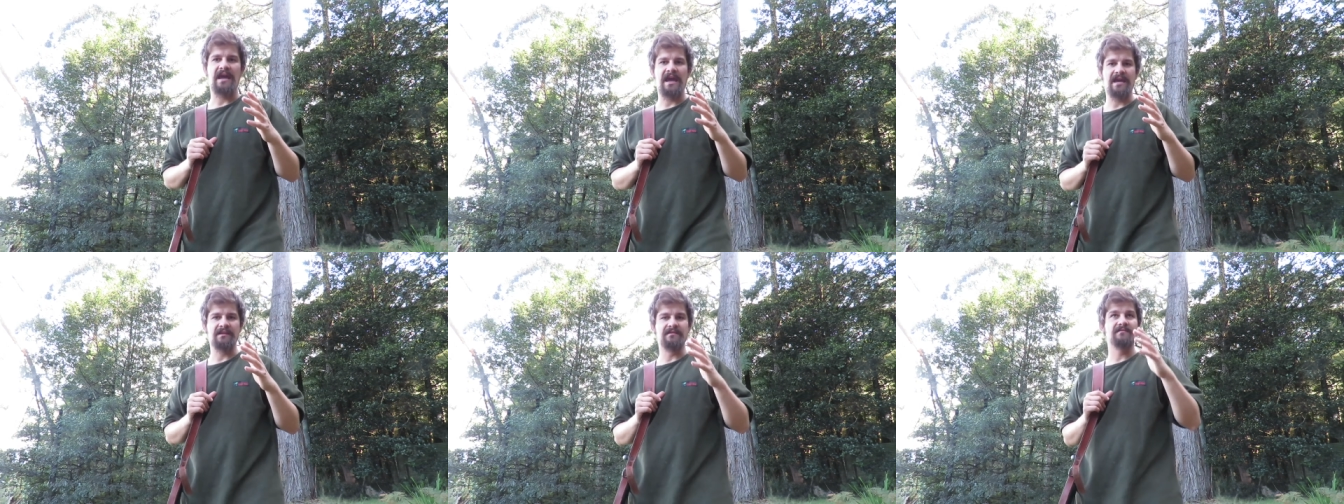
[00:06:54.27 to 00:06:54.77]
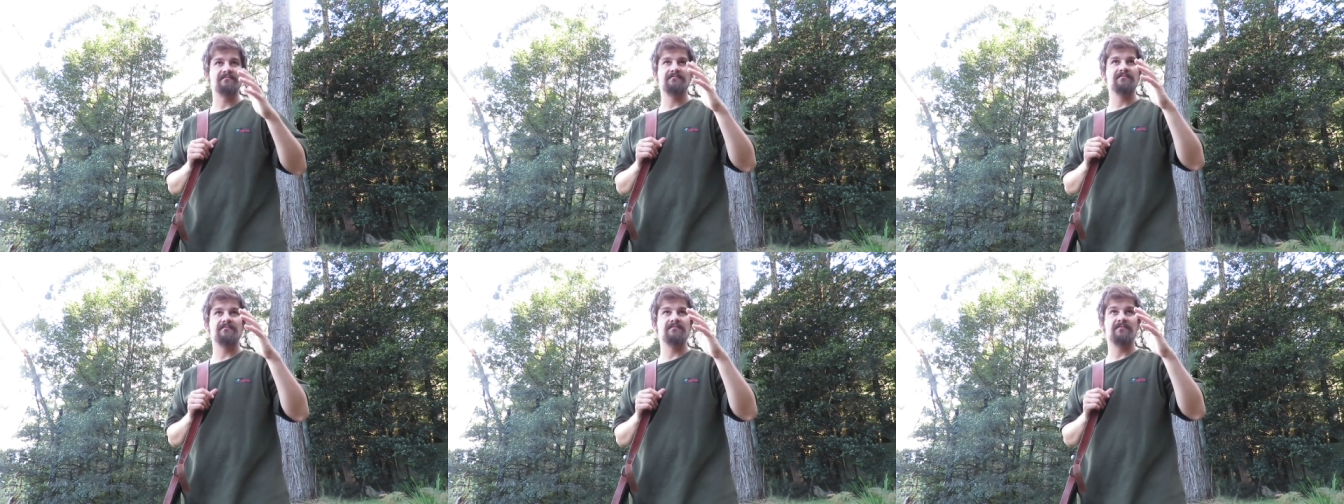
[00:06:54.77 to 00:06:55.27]
and
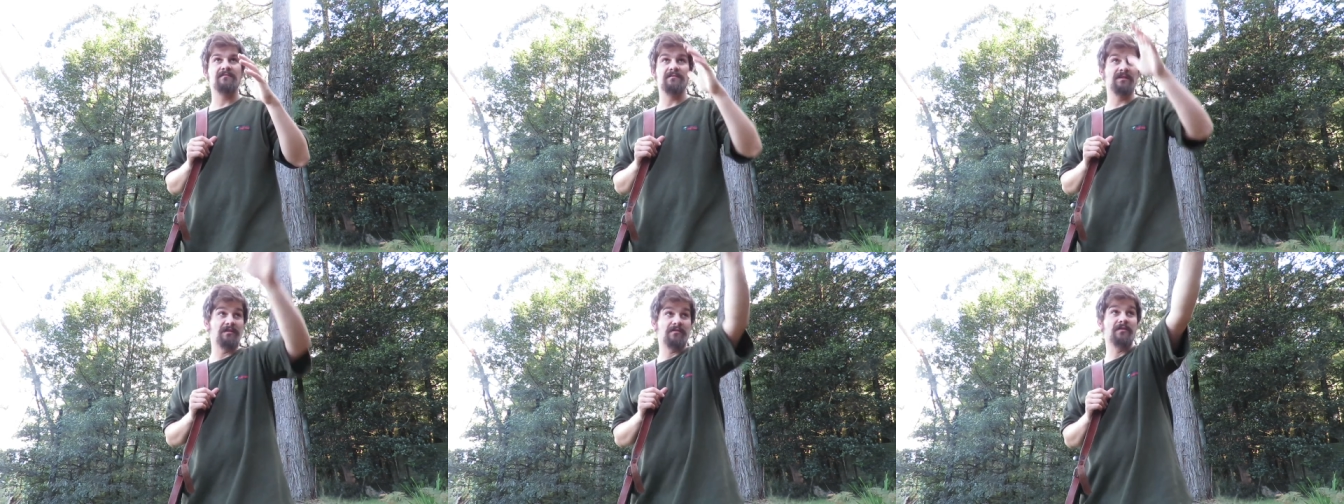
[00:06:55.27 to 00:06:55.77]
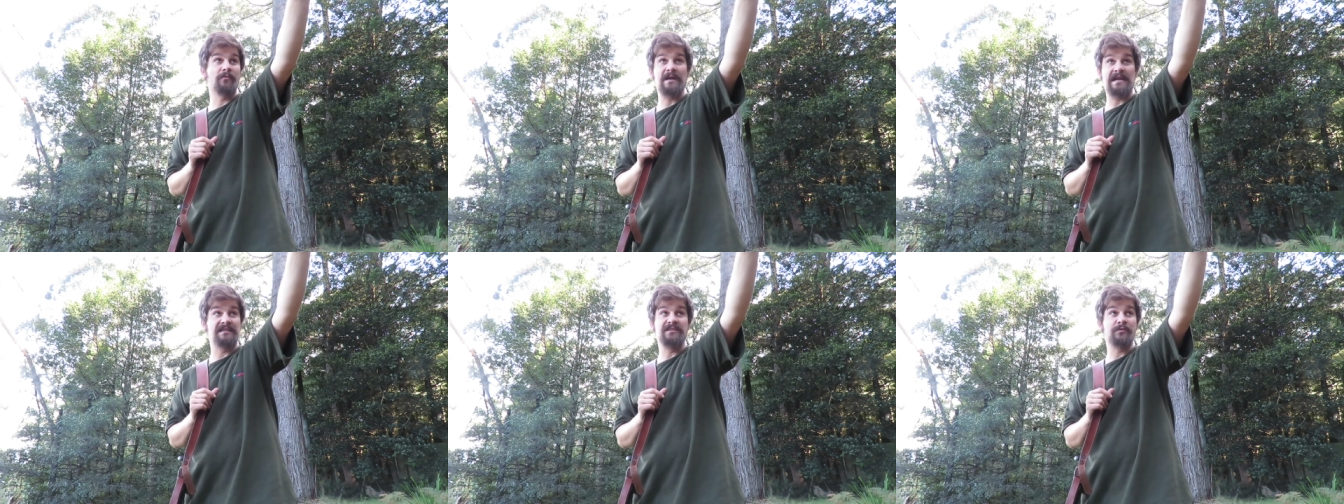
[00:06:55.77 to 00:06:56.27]
you know you're
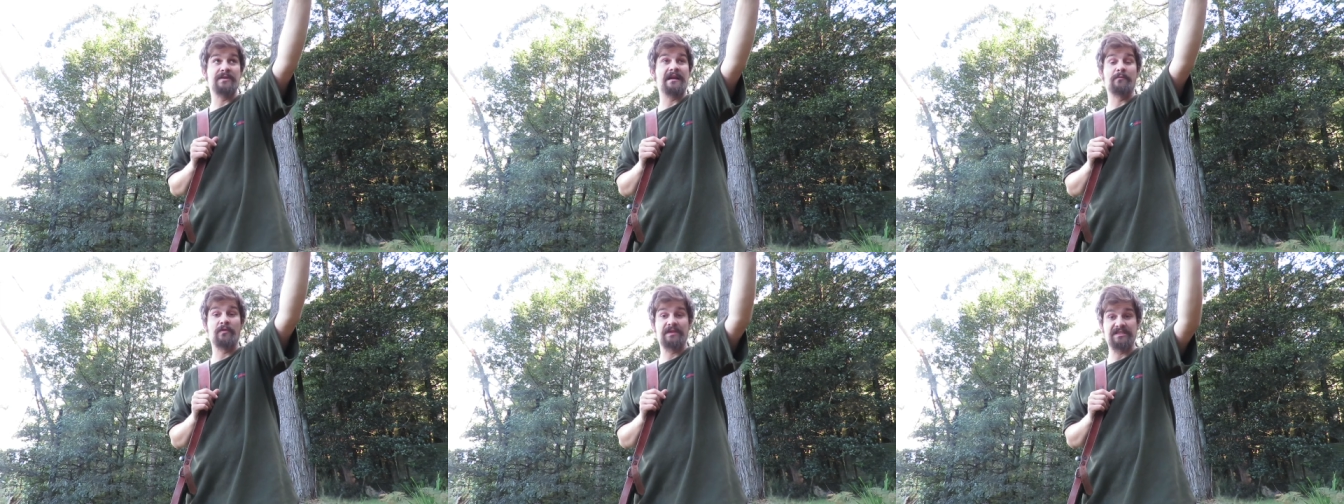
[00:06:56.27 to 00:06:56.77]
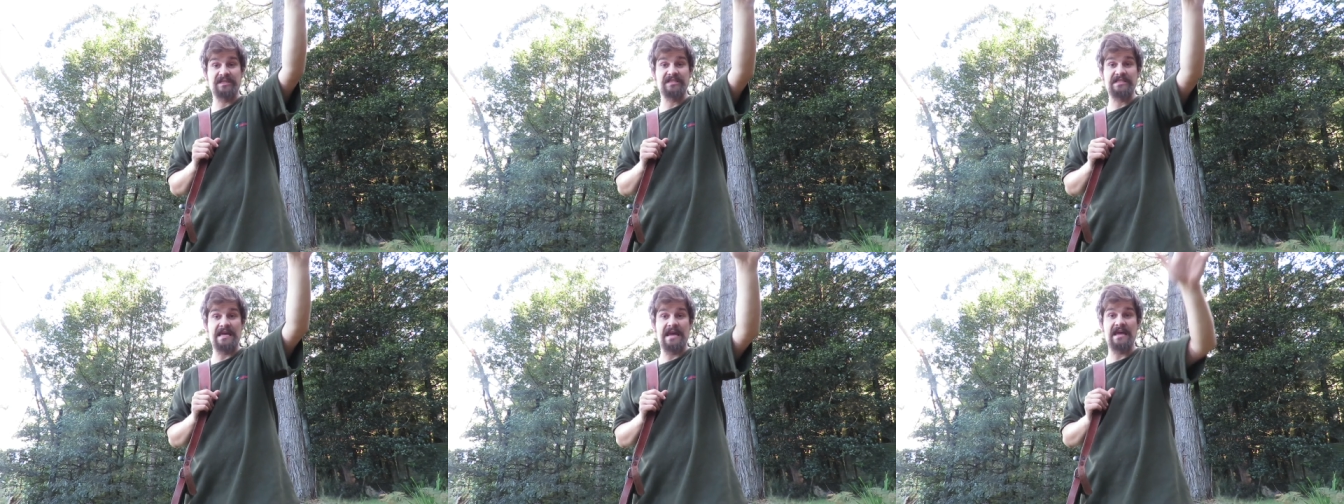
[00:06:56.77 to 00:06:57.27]
reacting to an animal that's
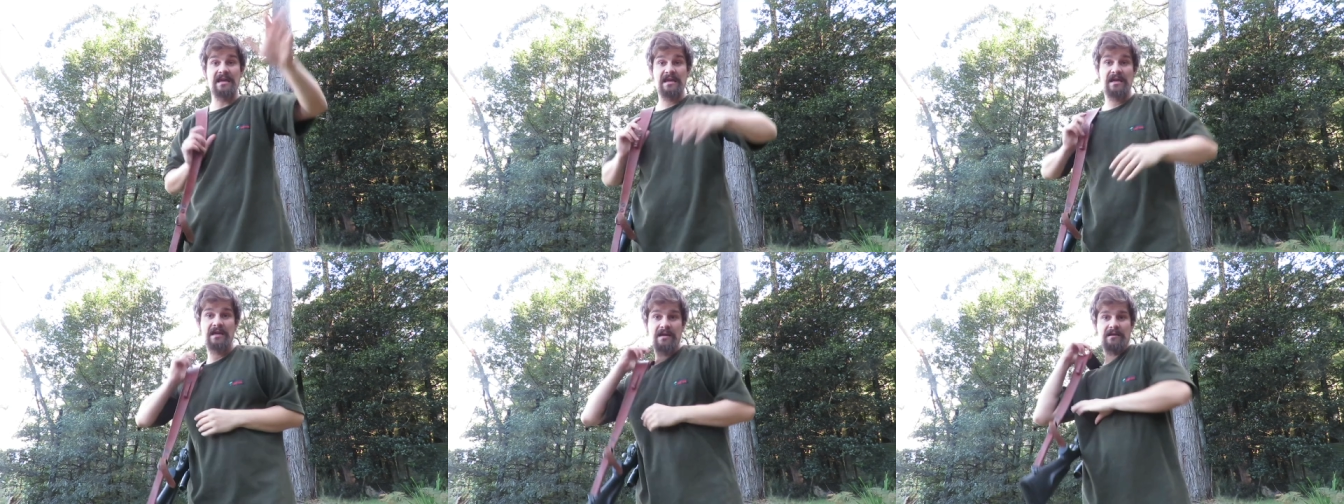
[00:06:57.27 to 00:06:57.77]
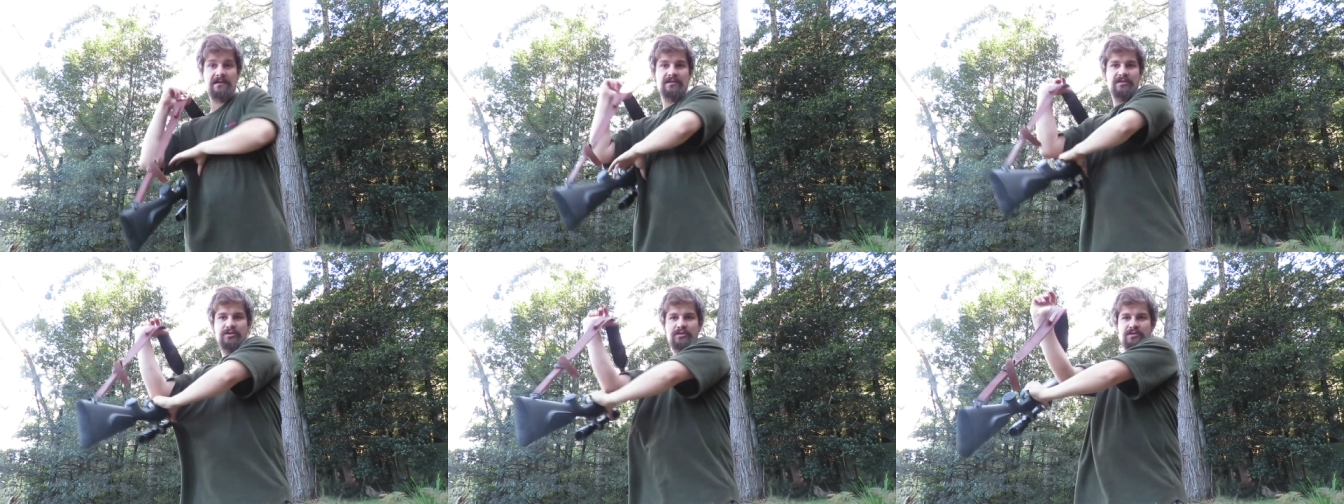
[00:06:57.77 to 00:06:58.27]
just there,
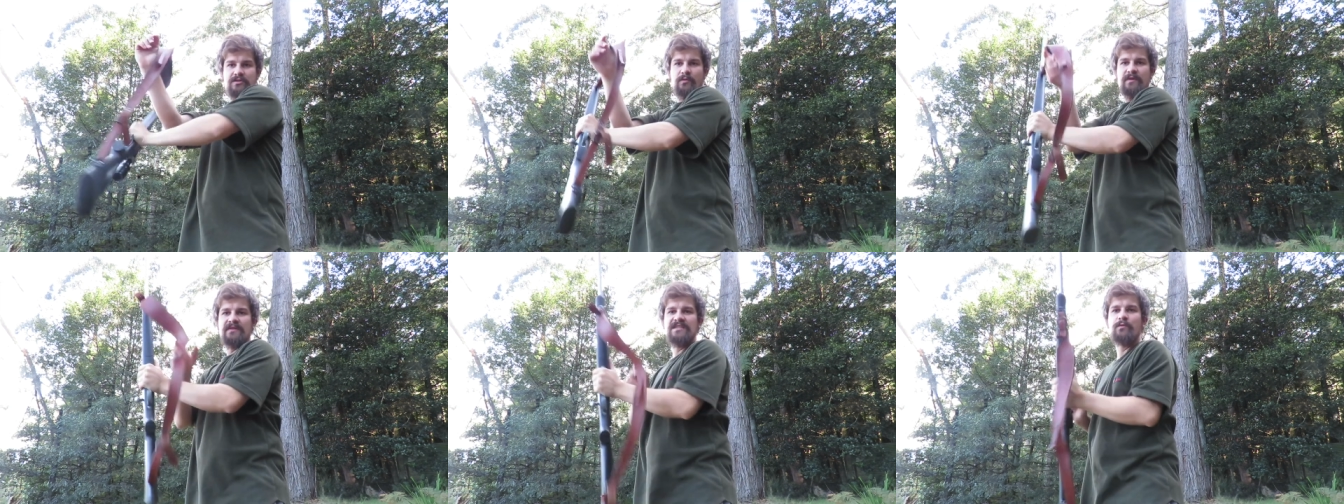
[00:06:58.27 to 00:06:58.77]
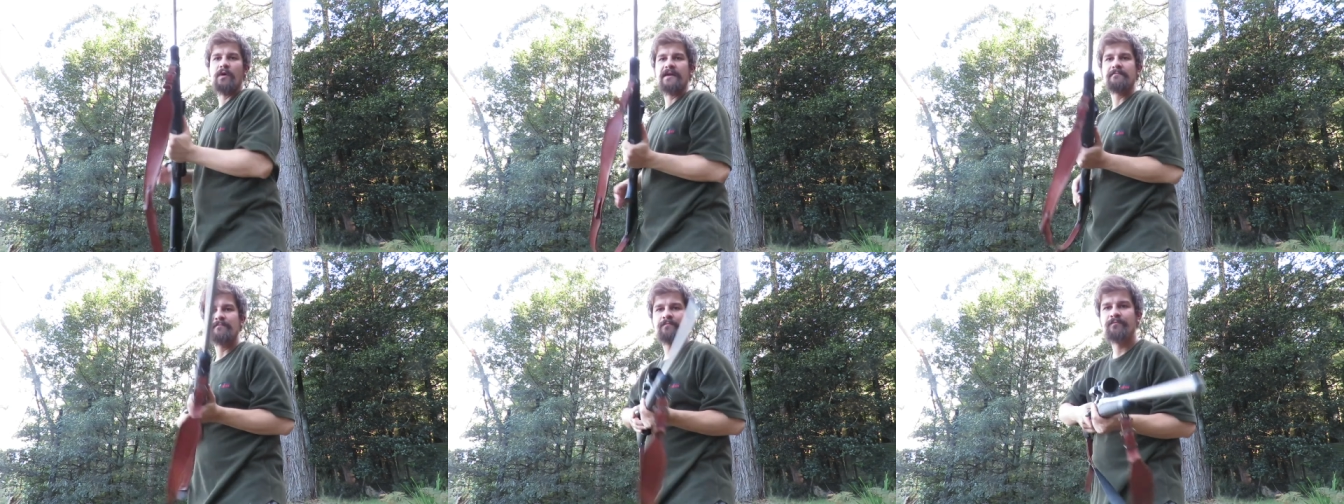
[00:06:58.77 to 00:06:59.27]
doing this
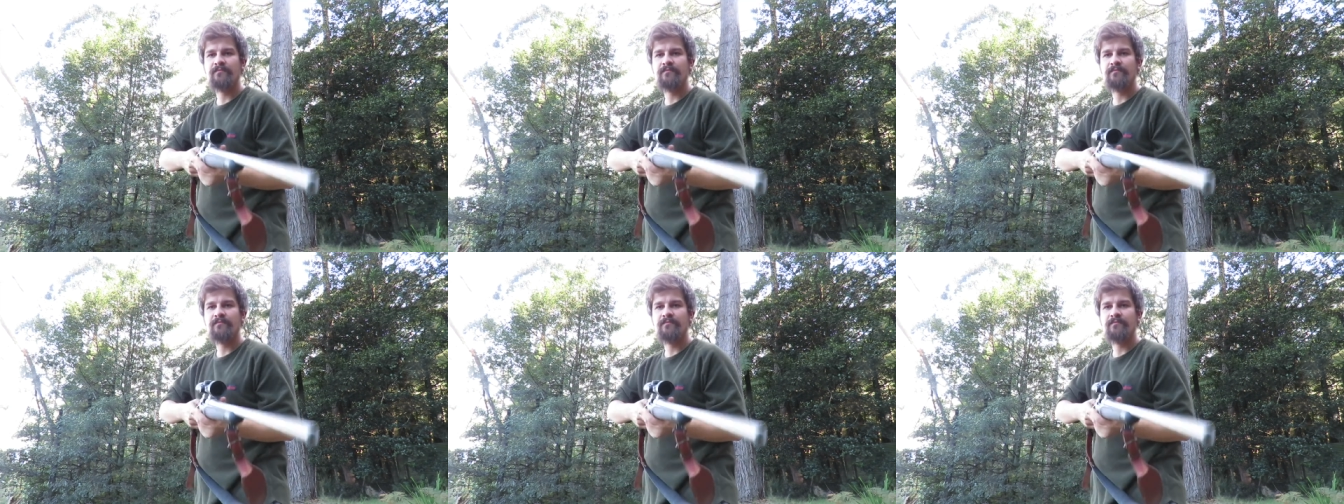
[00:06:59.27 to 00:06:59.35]
one